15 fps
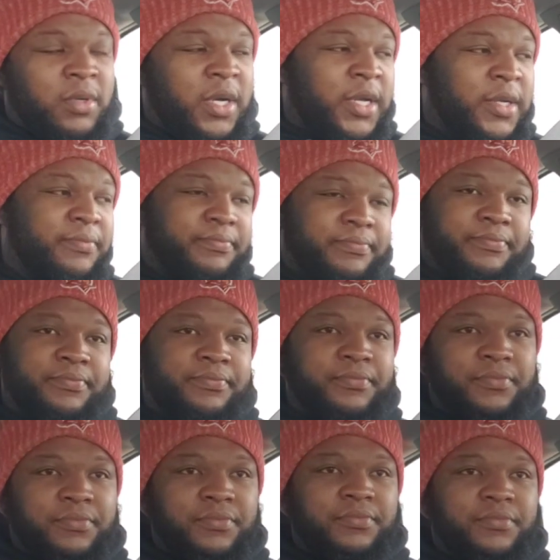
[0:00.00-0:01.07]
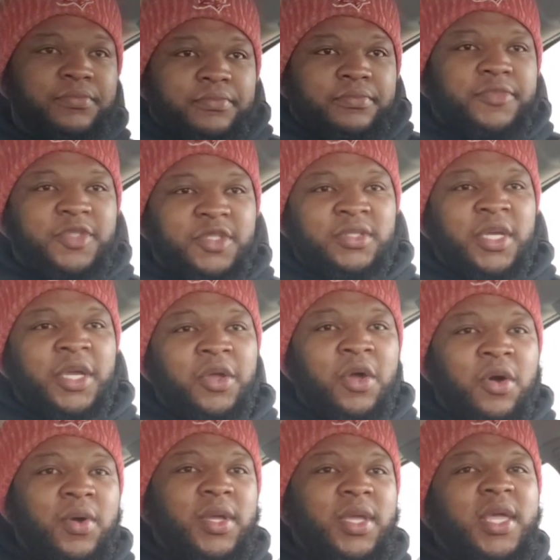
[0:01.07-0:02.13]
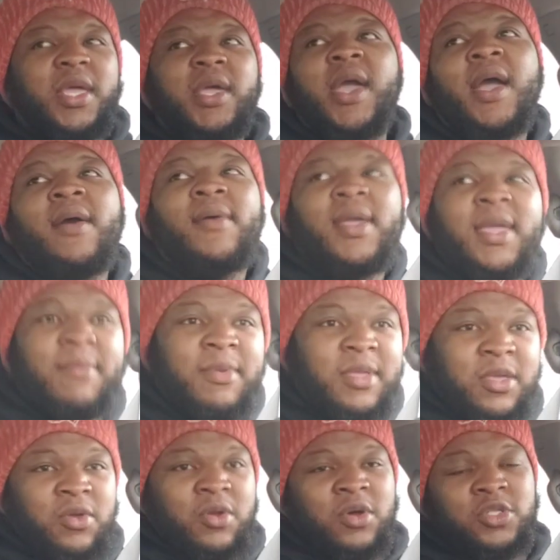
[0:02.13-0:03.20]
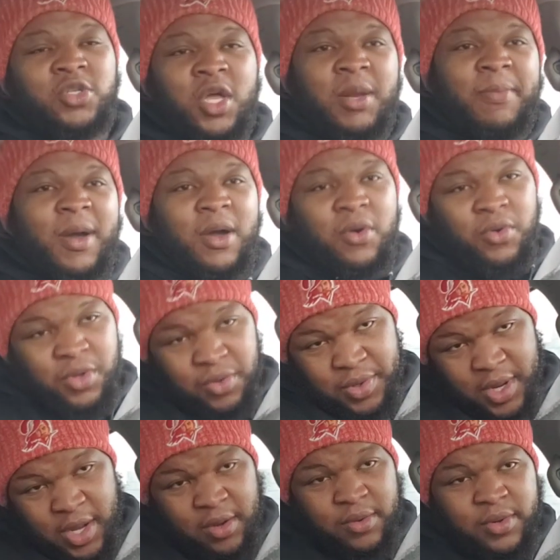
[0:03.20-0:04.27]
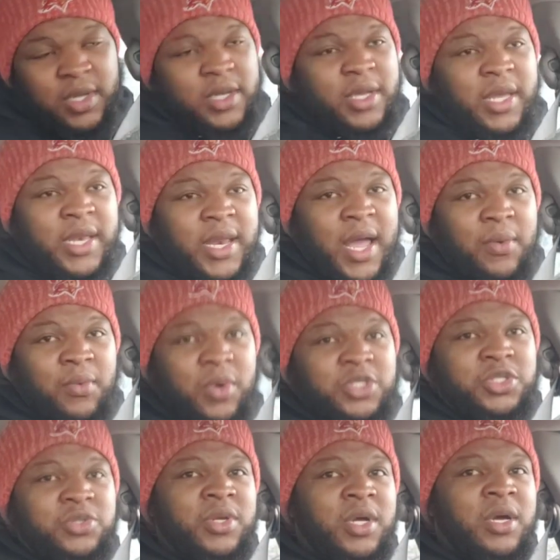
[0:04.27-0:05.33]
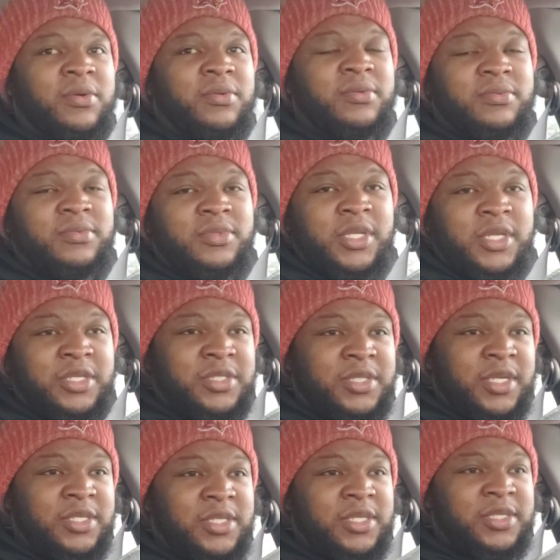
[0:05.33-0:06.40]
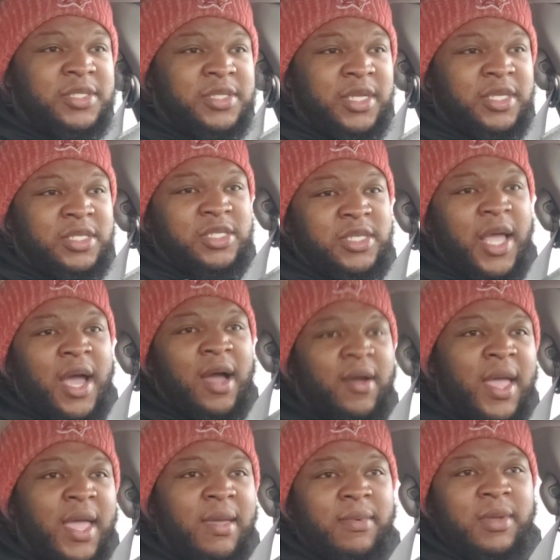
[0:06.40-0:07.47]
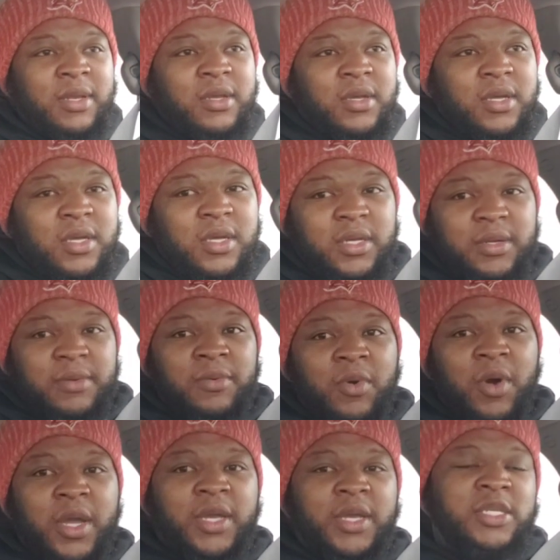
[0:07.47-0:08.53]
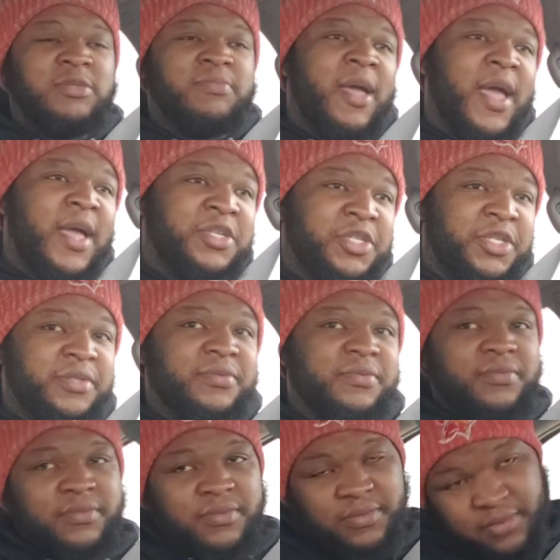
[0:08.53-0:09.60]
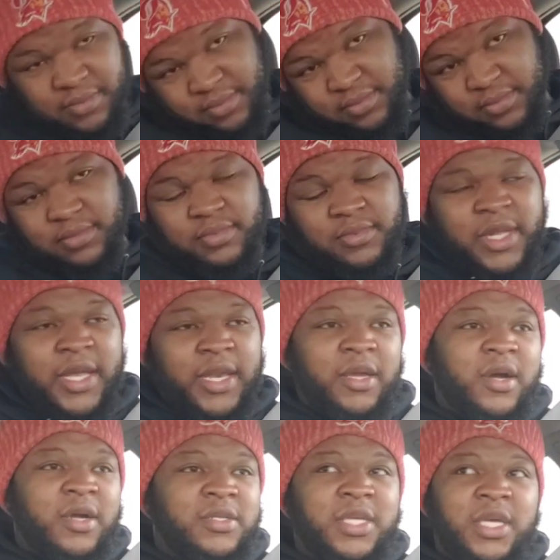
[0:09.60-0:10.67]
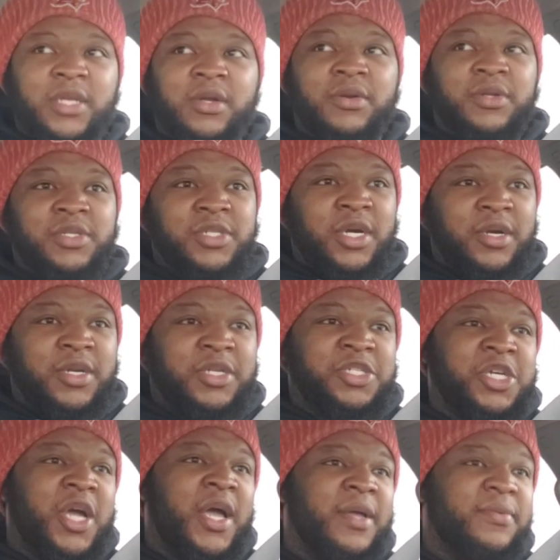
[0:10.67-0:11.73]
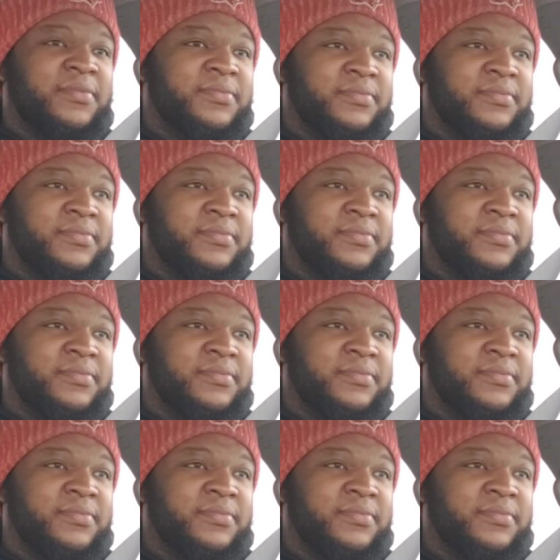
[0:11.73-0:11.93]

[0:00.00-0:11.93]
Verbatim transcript: But there you go again. Al Haymon, you know, it's all about who you know and not what you know. This this is this is Al Haymon working his magic. Danny Garcia don't deserve this shot.